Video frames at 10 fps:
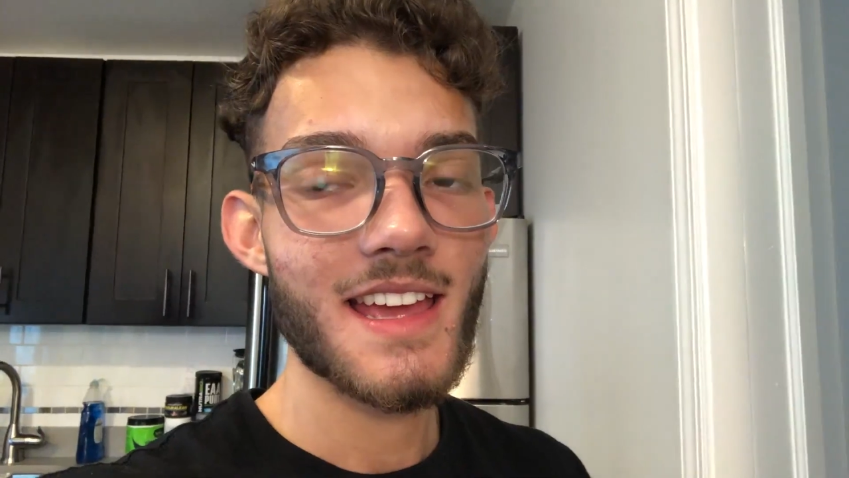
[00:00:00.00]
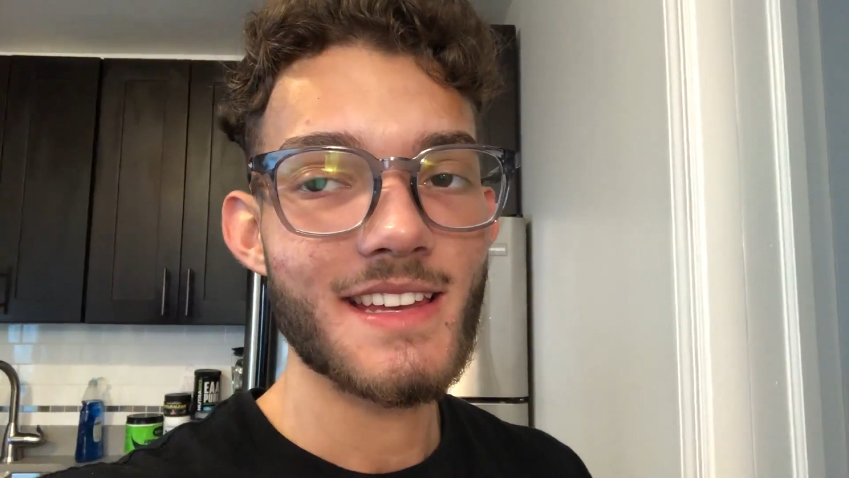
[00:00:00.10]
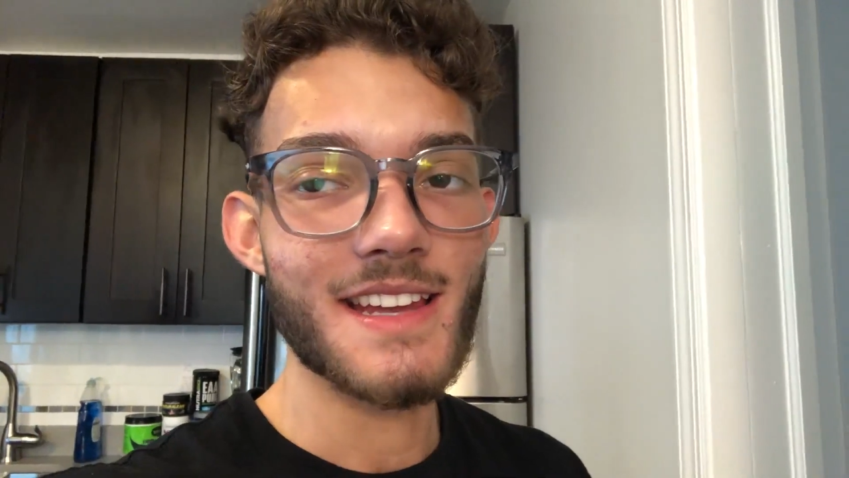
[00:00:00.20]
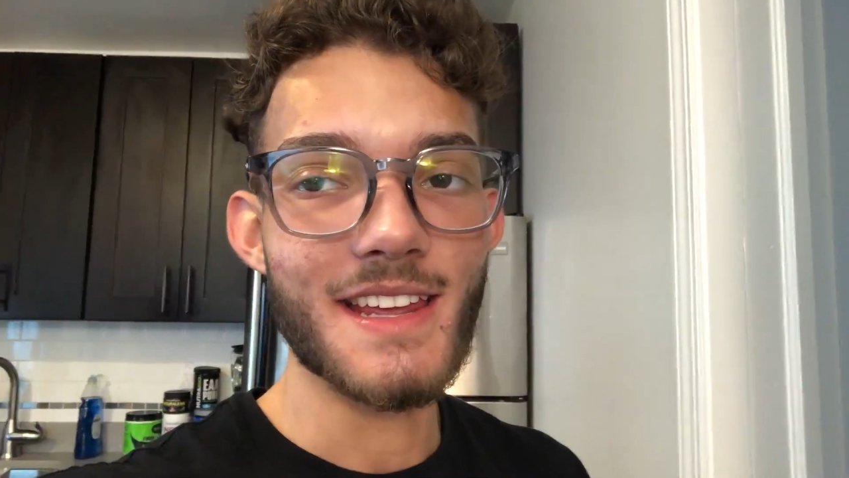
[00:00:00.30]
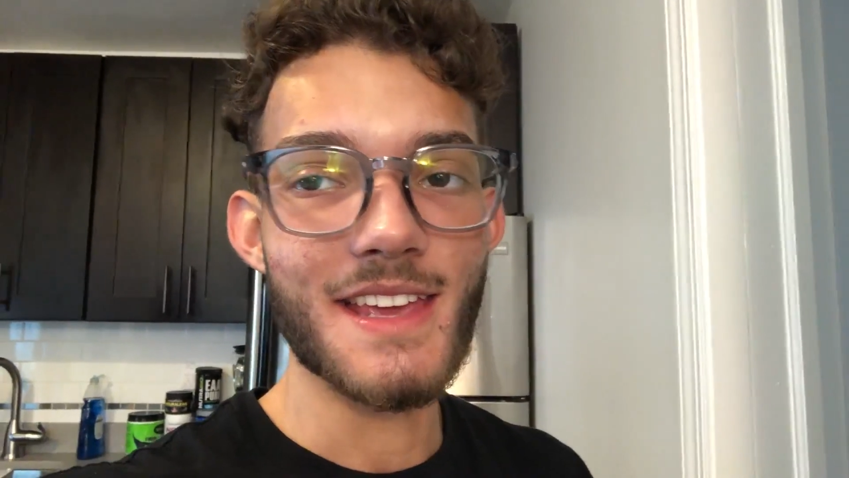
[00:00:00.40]

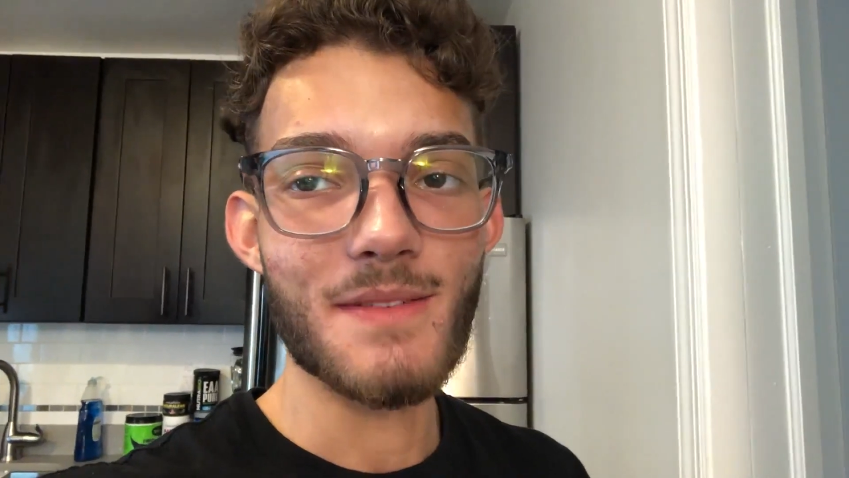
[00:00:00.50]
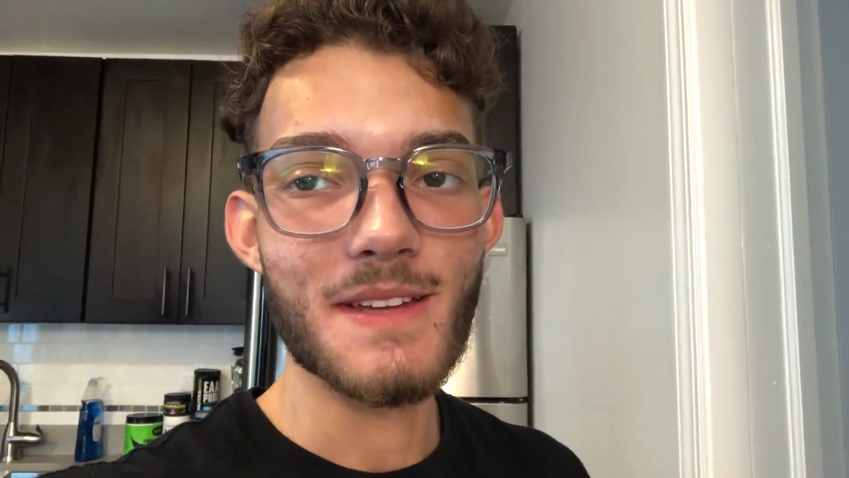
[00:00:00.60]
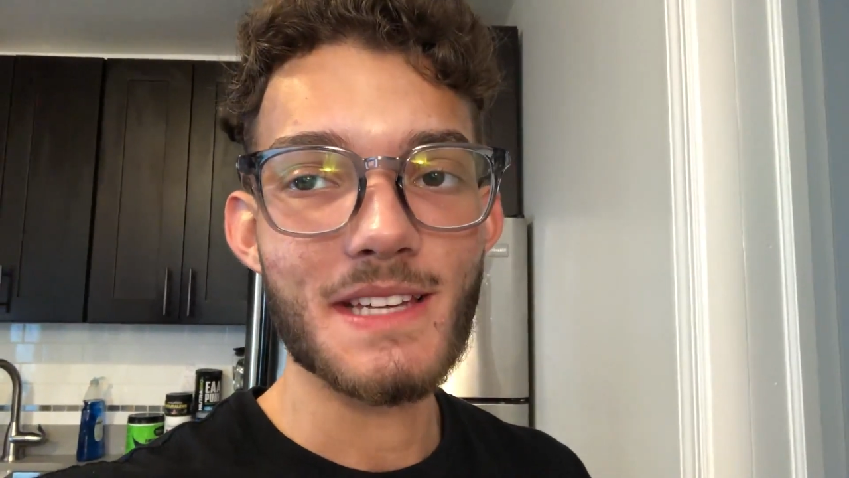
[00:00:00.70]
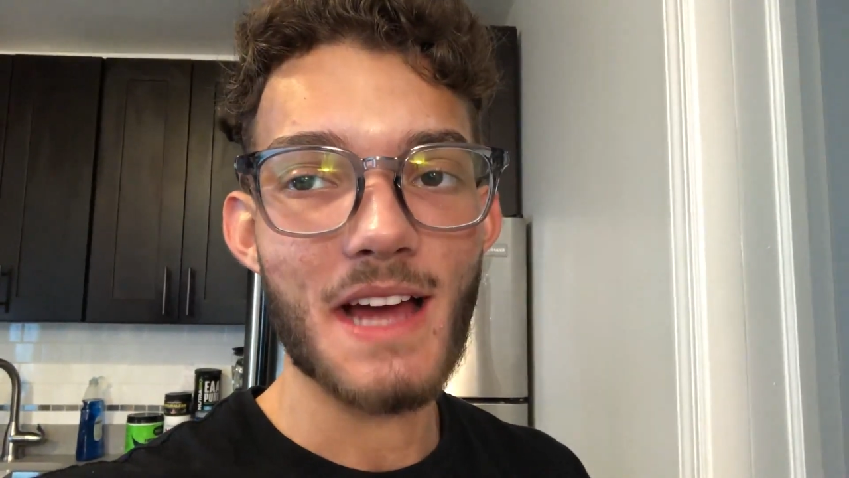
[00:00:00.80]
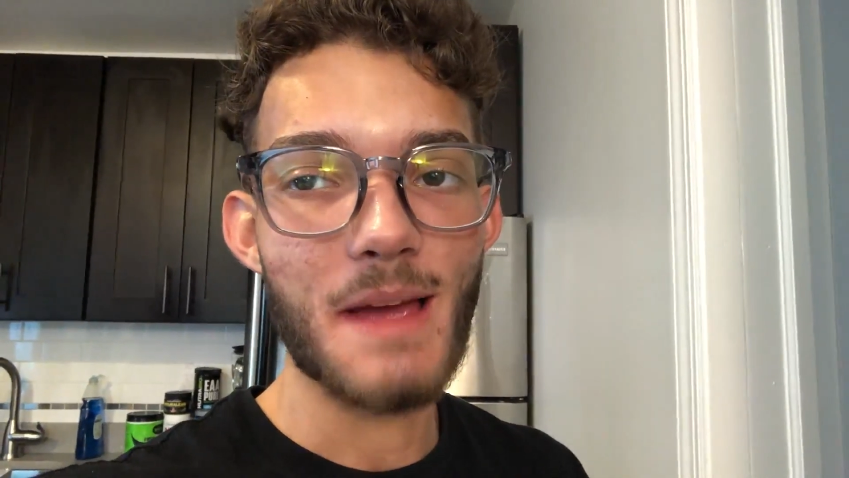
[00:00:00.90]
didn't give
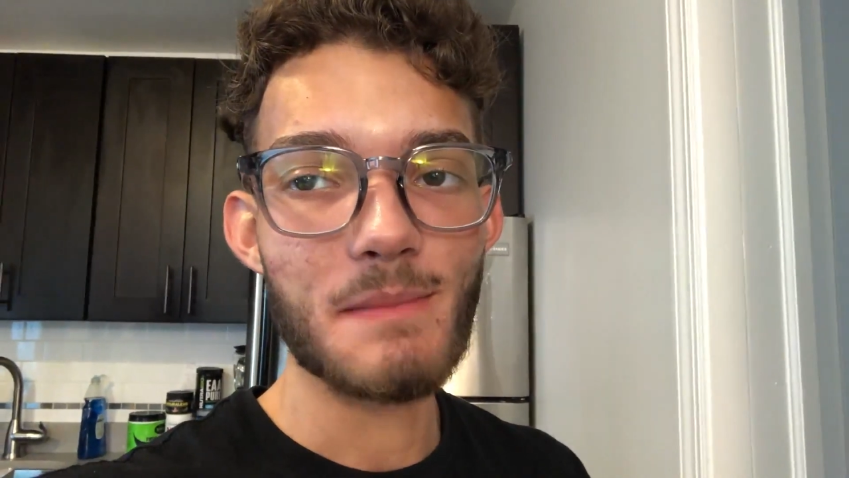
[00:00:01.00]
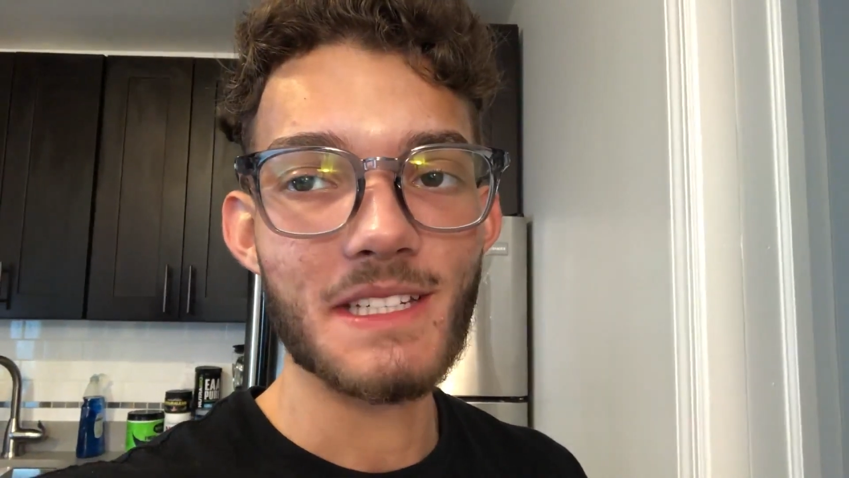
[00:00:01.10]
it time